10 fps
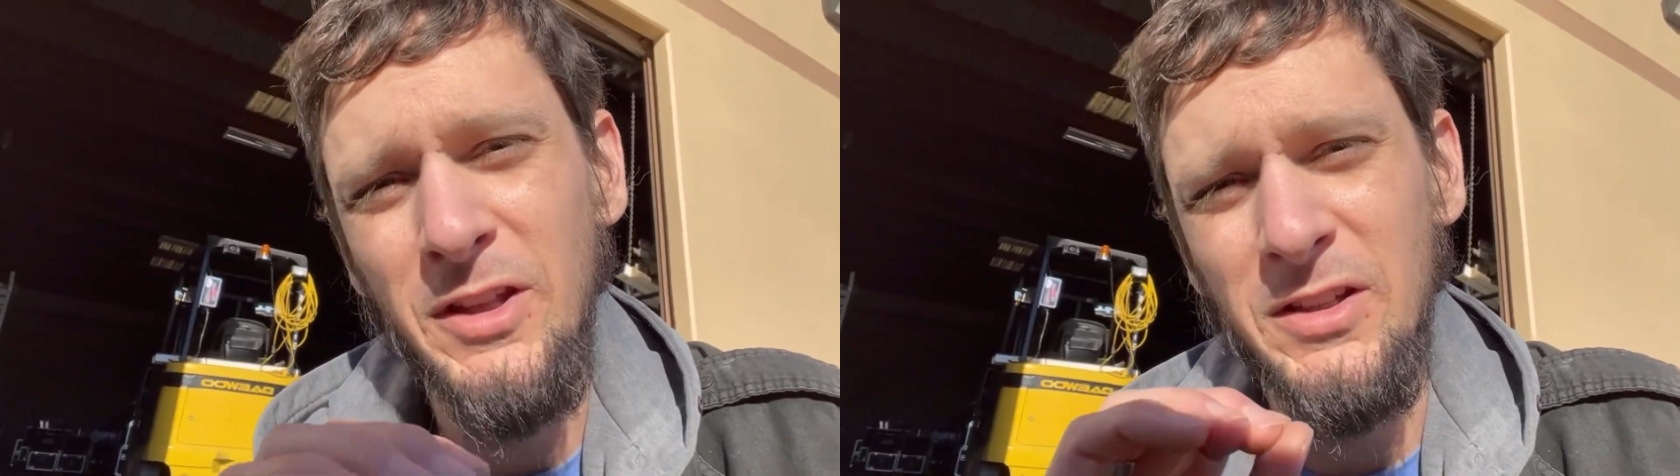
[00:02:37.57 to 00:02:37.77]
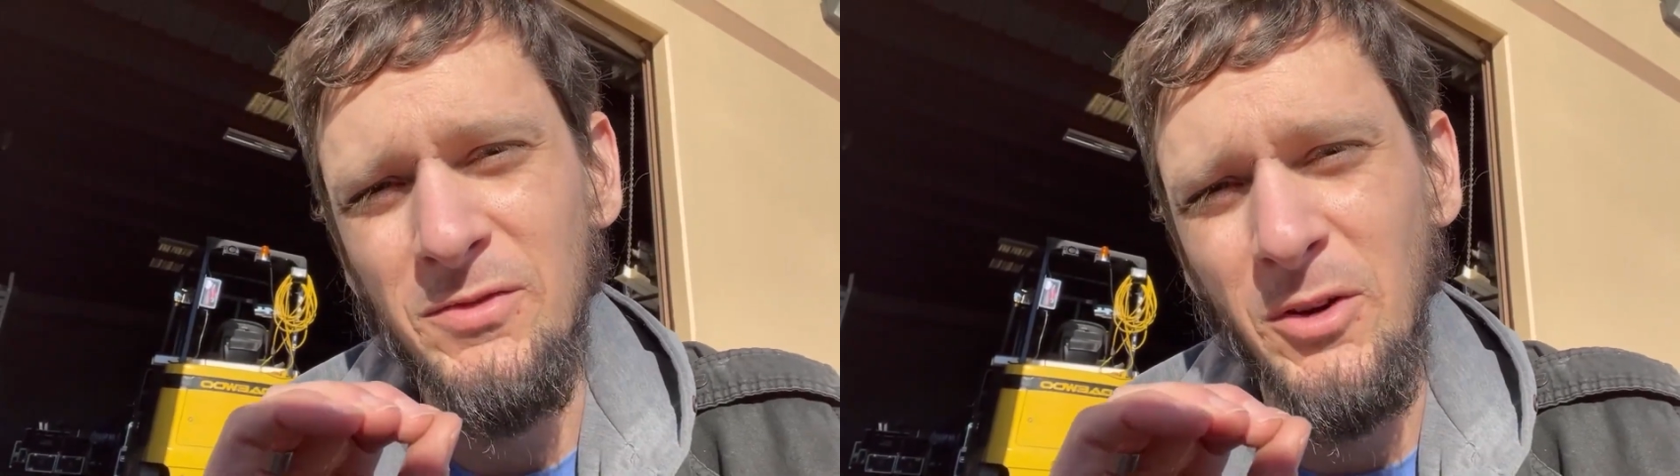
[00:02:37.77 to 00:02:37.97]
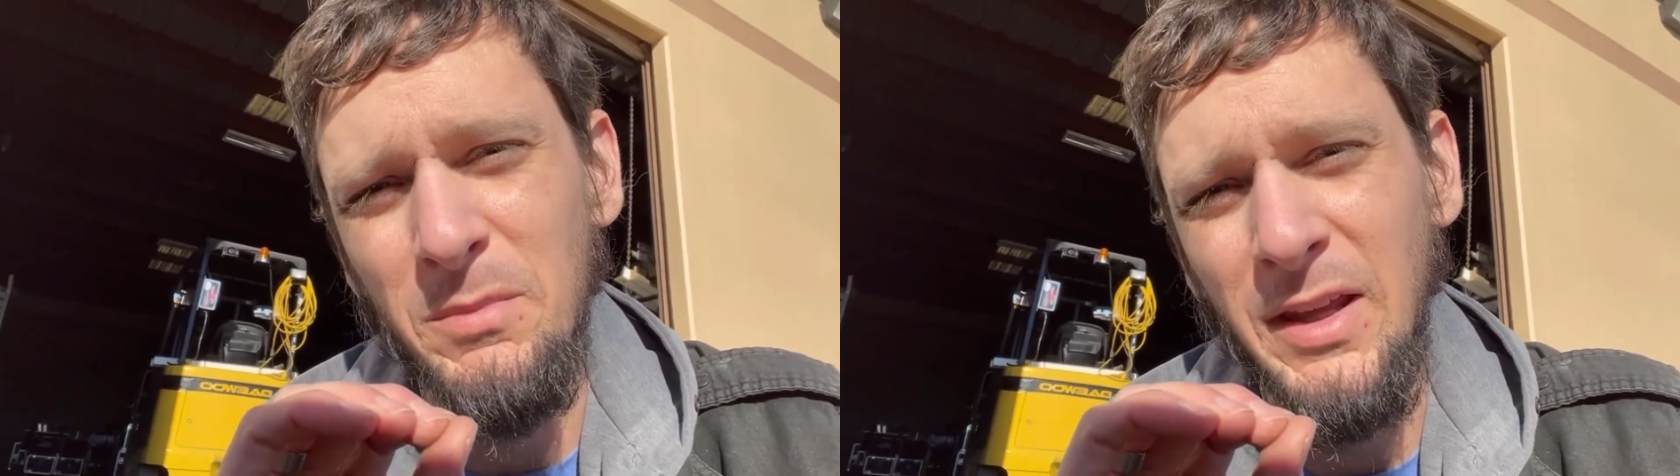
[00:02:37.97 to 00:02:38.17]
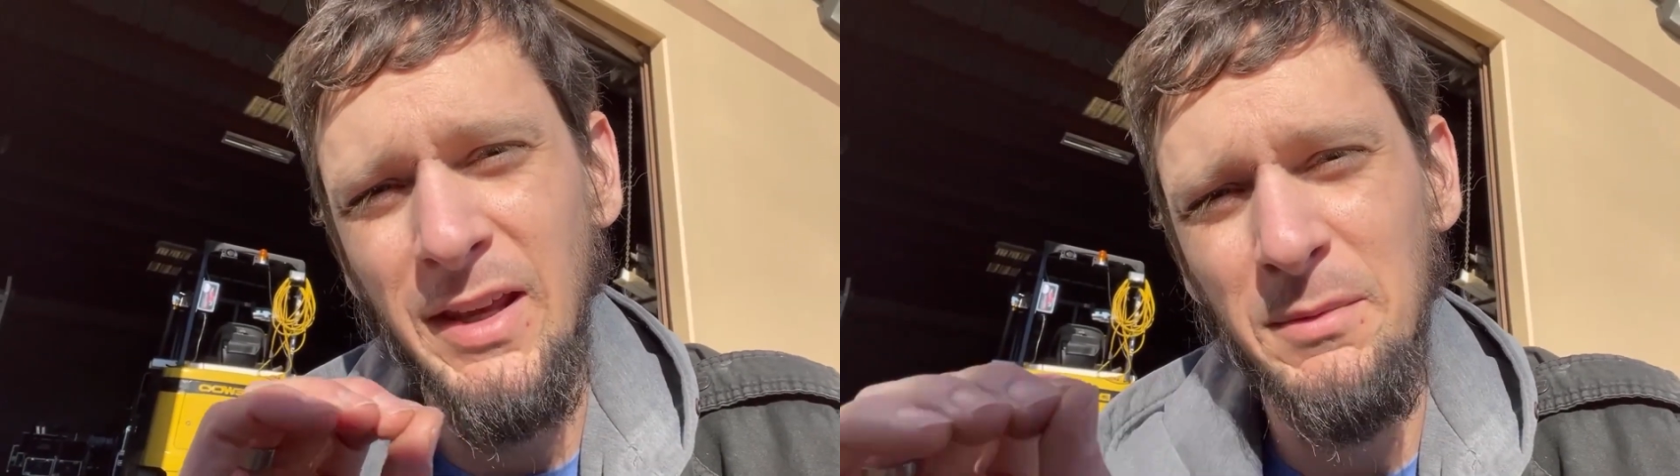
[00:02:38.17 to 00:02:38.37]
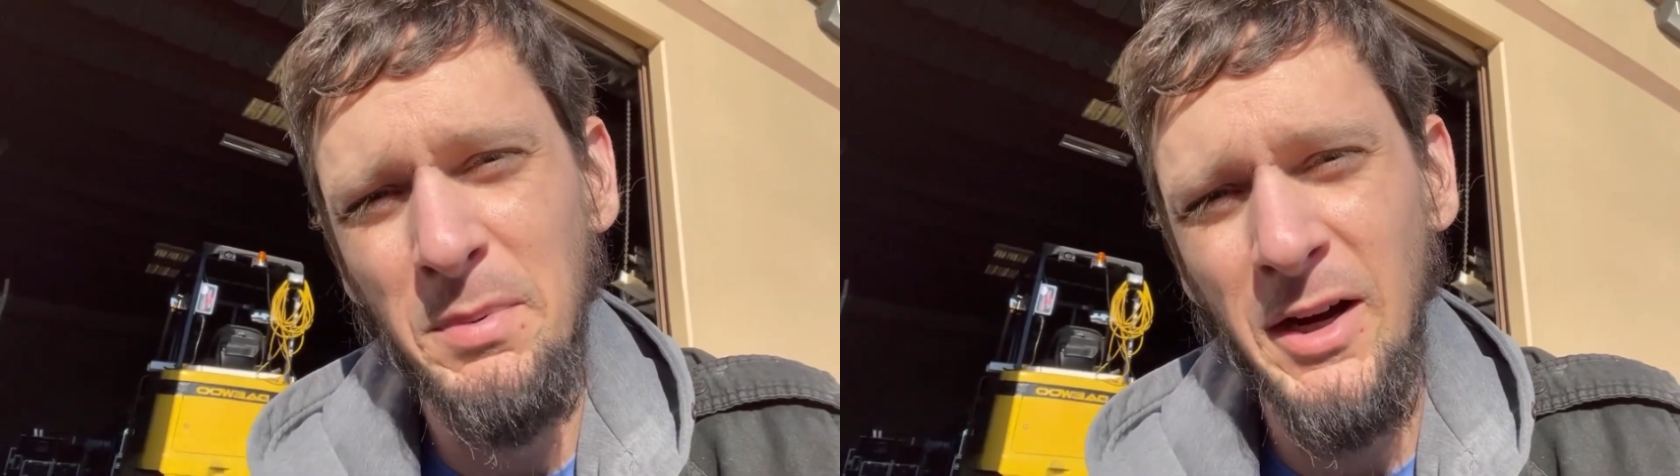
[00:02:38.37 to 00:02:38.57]
this from being
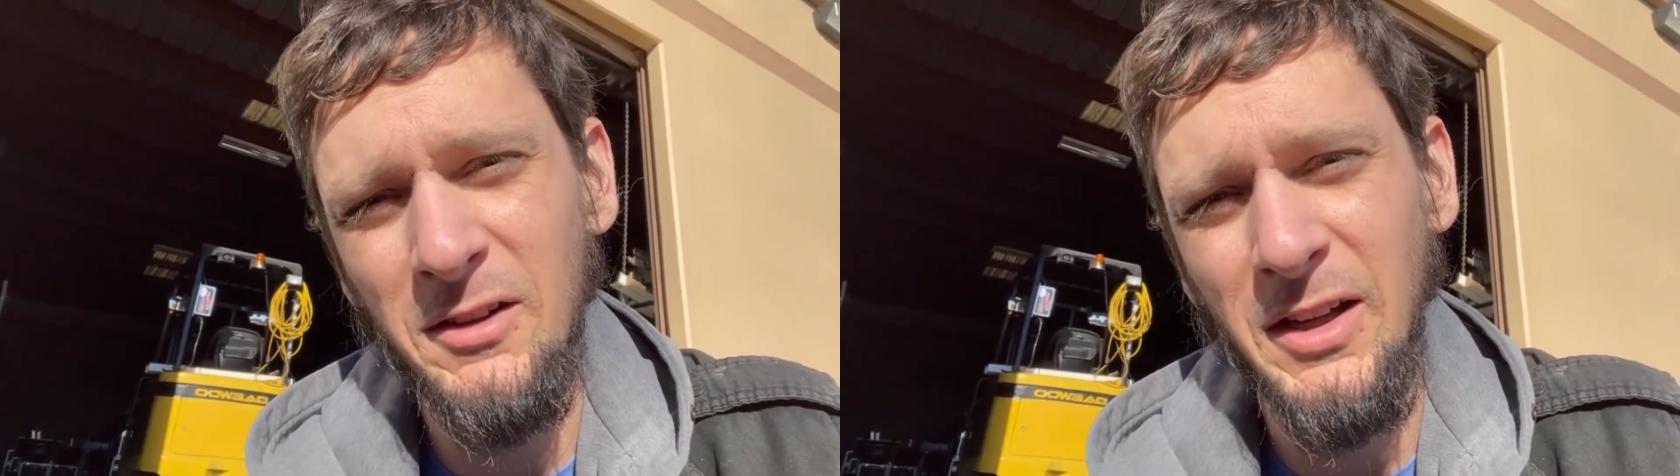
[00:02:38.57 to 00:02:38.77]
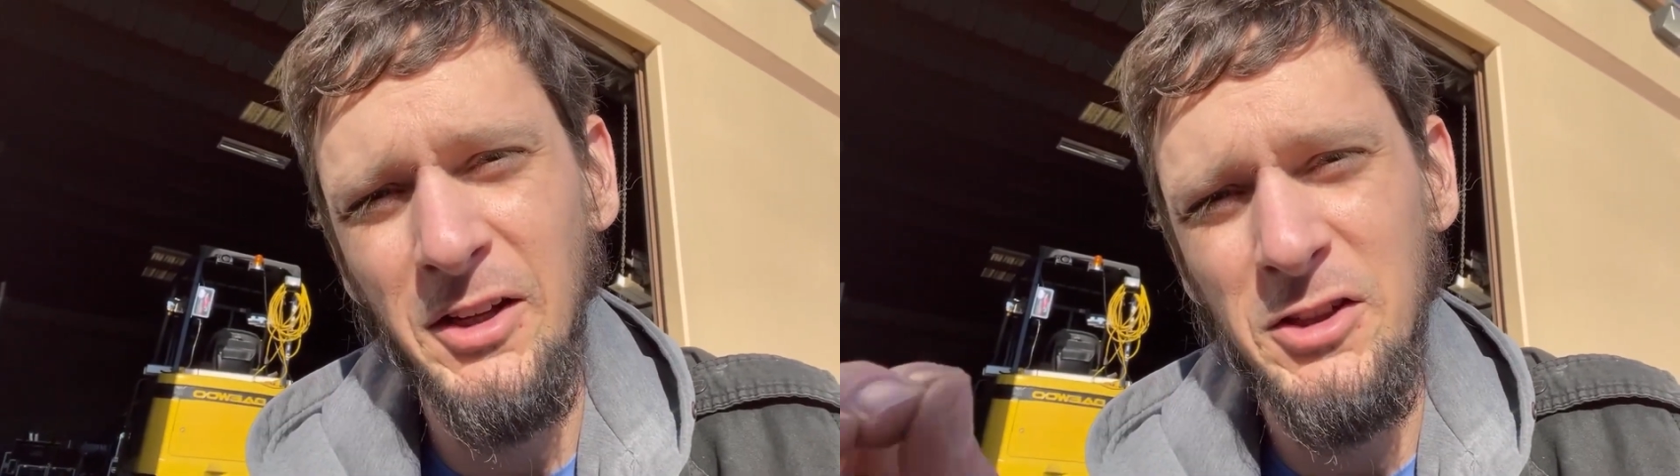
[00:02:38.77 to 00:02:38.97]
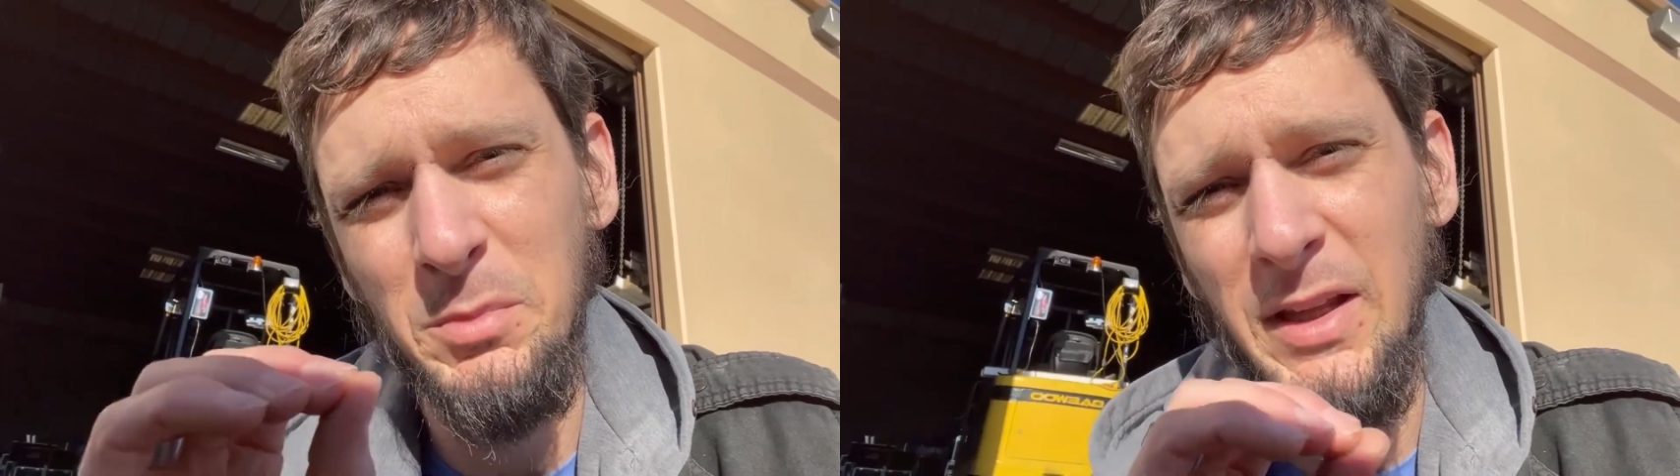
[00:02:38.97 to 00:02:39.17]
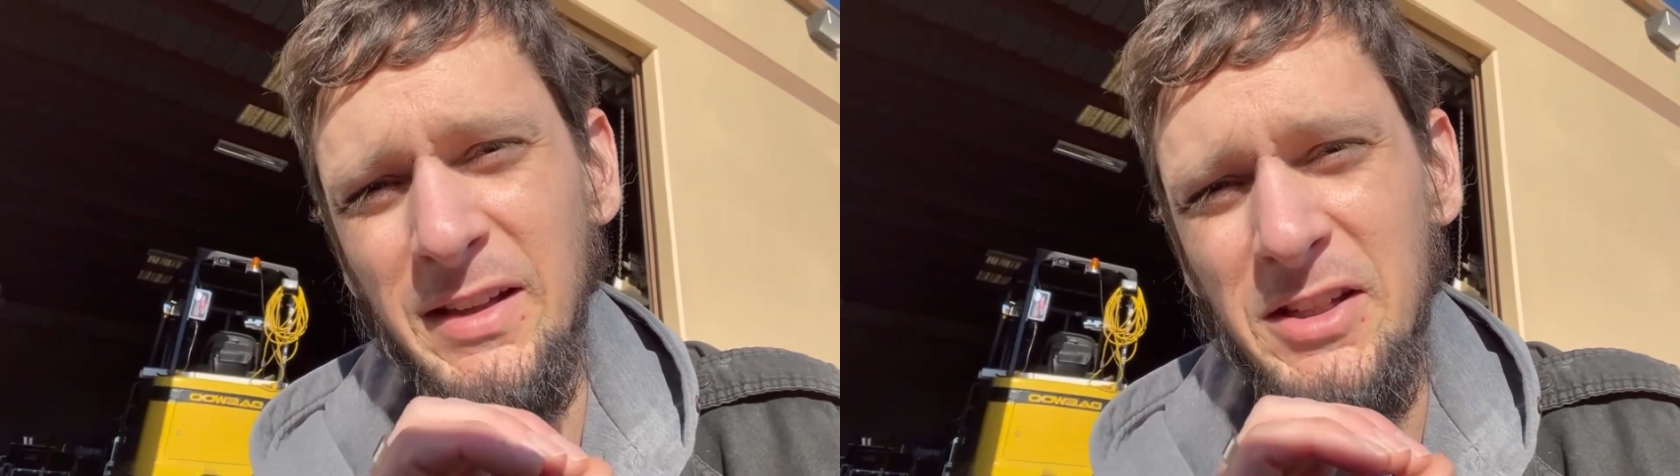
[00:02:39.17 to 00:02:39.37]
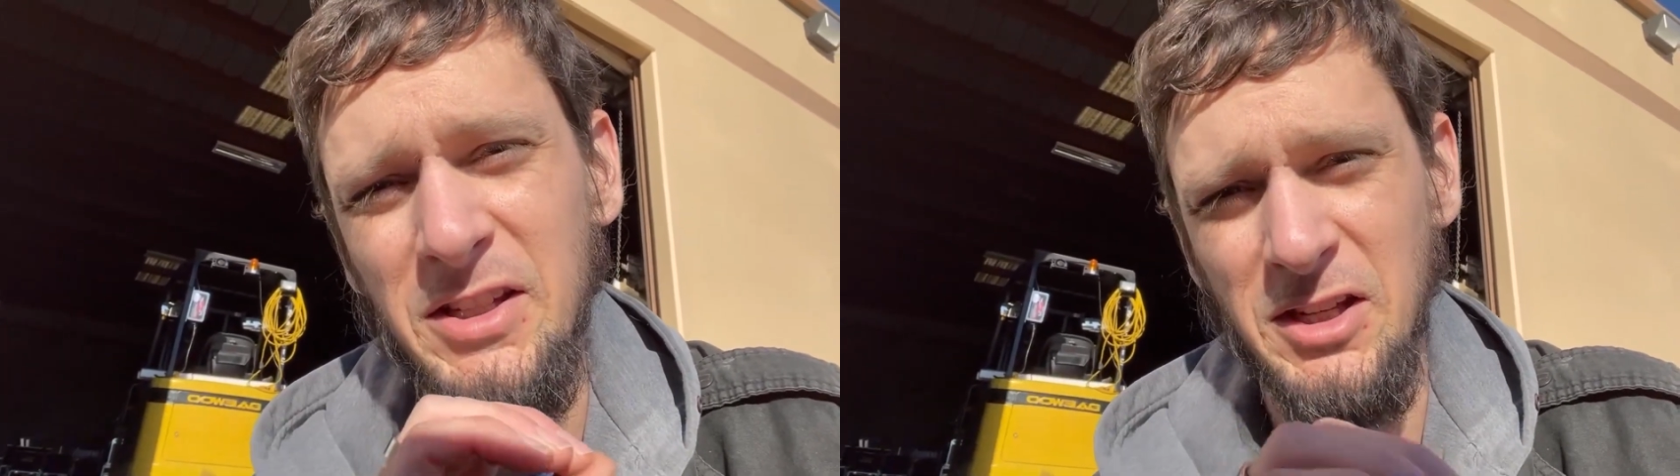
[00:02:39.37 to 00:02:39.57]
in parallel to being
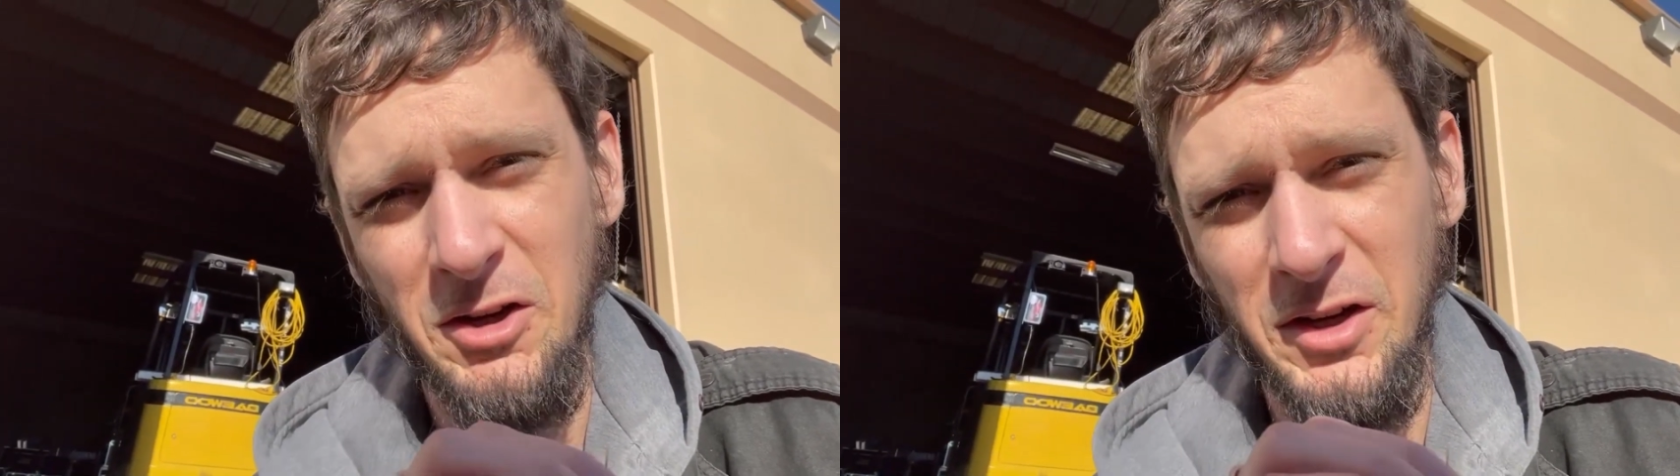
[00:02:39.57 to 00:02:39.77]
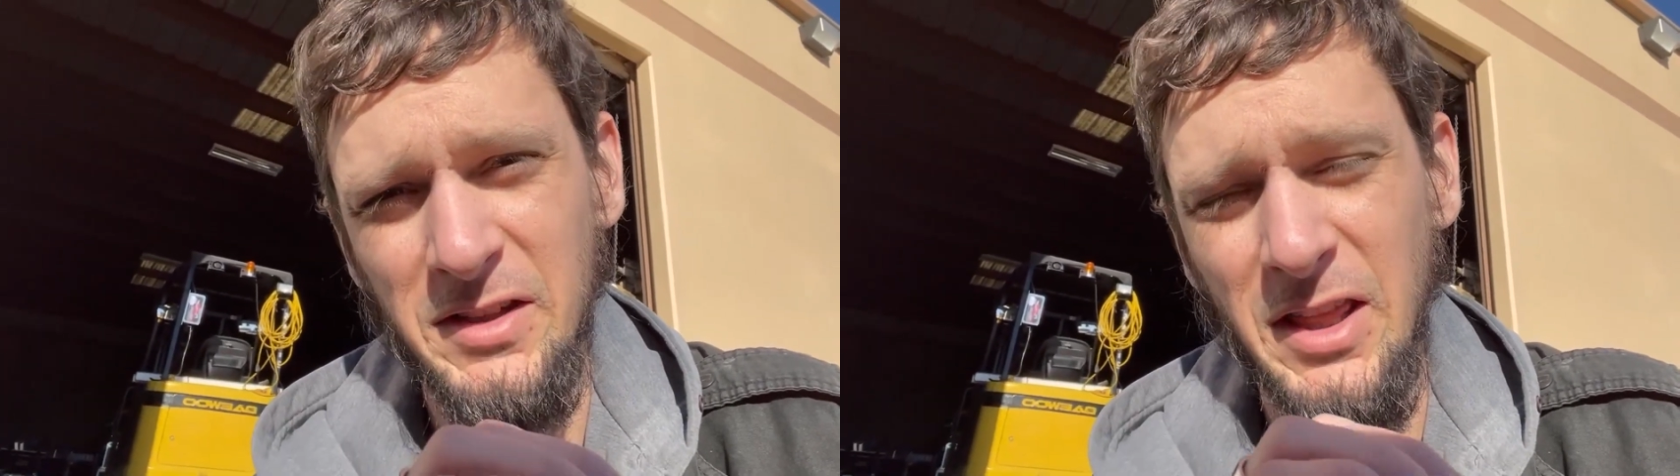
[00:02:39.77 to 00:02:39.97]
in series,